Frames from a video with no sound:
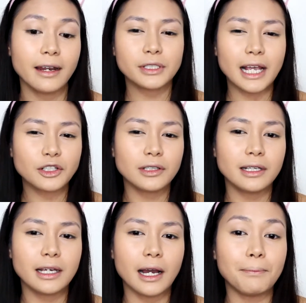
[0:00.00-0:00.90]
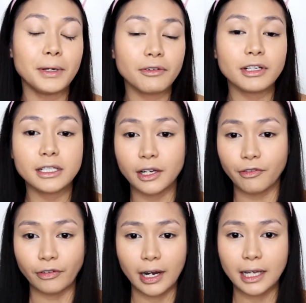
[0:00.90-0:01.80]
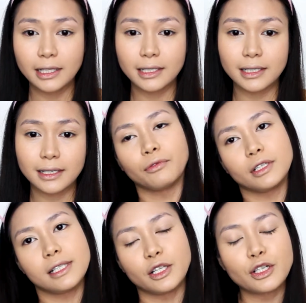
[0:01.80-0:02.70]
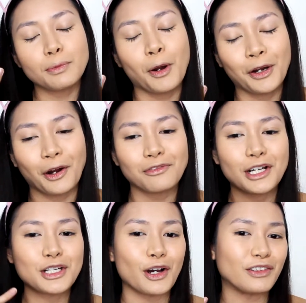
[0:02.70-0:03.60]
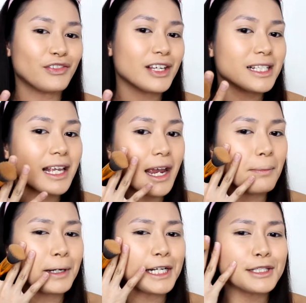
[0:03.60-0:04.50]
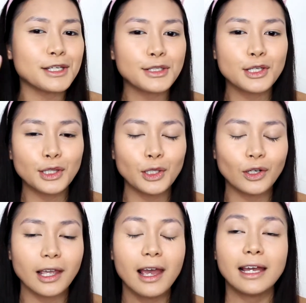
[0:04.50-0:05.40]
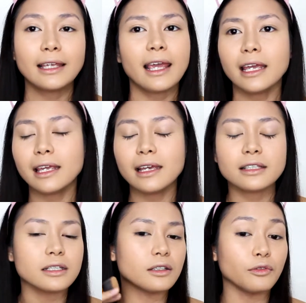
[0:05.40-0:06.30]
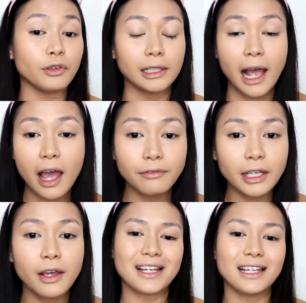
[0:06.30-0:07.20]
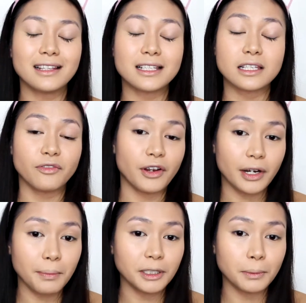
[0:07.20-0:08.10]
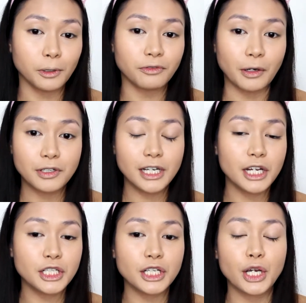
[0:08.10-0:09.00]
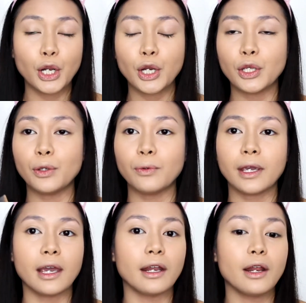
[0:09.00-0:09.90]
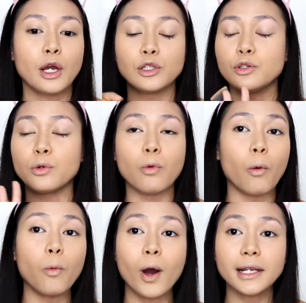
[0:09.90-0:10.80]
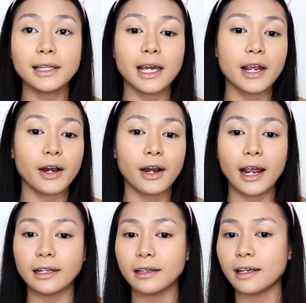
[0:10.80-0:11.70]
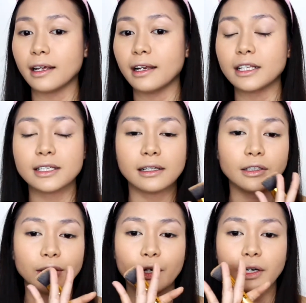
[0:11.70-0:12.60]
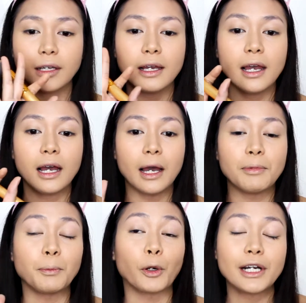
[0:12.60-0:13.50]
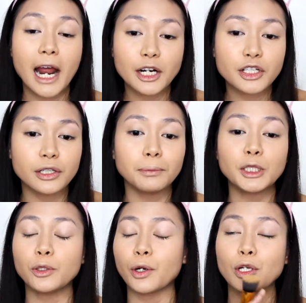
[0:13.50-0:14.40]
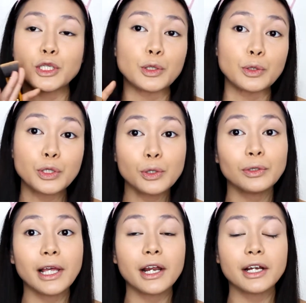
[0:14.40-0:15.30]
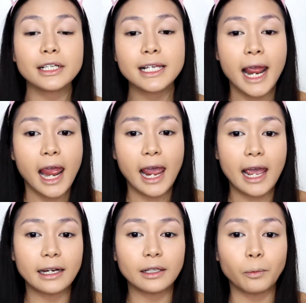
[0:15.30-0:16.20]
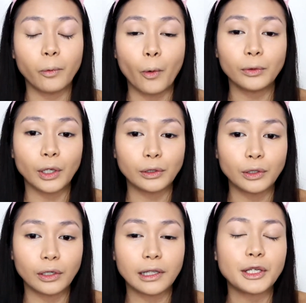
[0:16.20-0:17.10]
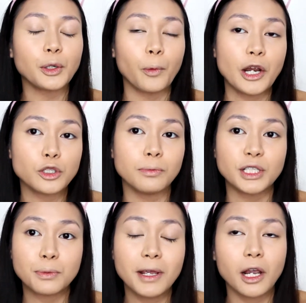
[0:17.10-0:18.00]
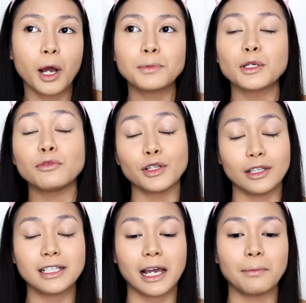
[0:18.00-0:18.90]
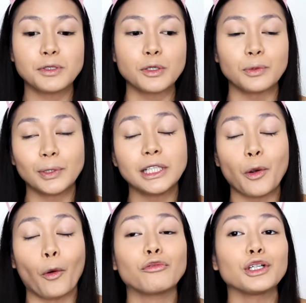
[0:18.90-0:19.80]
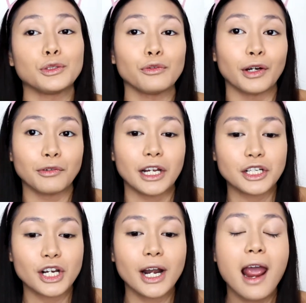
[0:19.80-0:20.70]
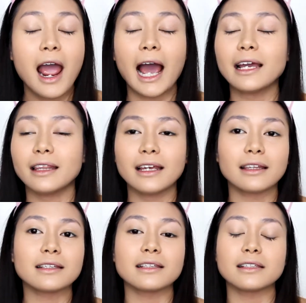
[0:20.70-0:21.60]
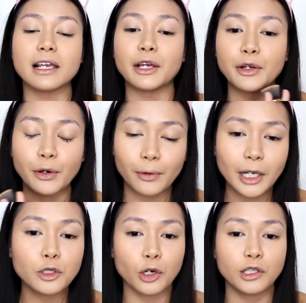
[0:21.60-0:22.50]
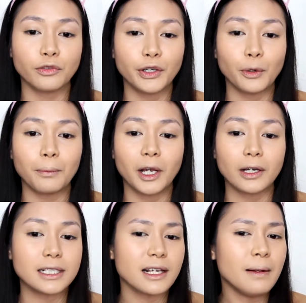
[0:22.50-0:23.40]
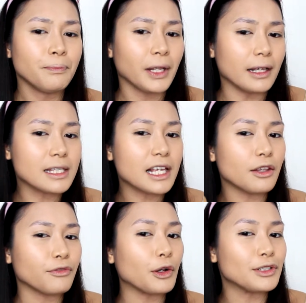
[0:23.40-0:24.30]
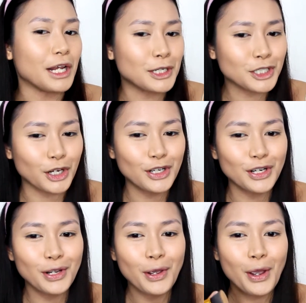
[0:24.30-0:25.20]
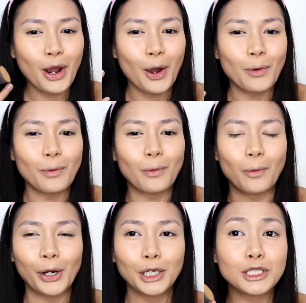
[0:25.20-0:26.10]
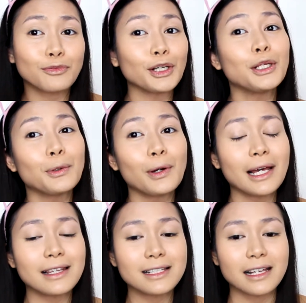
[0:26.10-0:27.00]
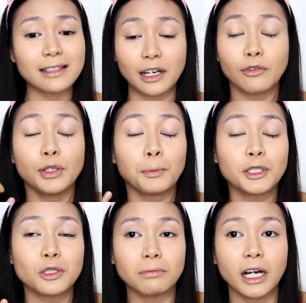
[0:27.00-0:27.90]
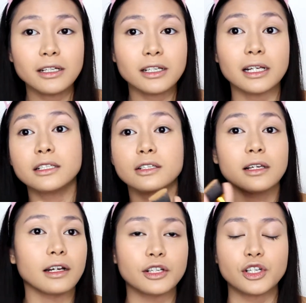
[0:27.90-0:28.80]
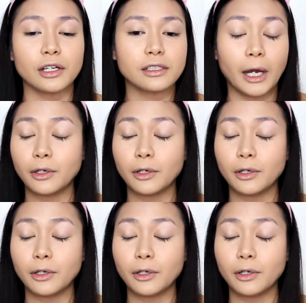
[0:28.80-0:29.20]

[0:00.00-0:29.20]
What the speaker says: There's actually a bit of a difference. Obviously, there's more coverage on this side, but it doesn't look cakey. It doesn't feel heavy. I think this is a very buildable foundation. You can do one layer and then it's gonna look a bit more natural, but you can also do two layers and it won't look like you're wearing too much makeup. So if you're the type to really overdo foundation, I think this is a great choice for you because it's like the foundation works for you in the sense that if you put too much, it's just gonna adjust.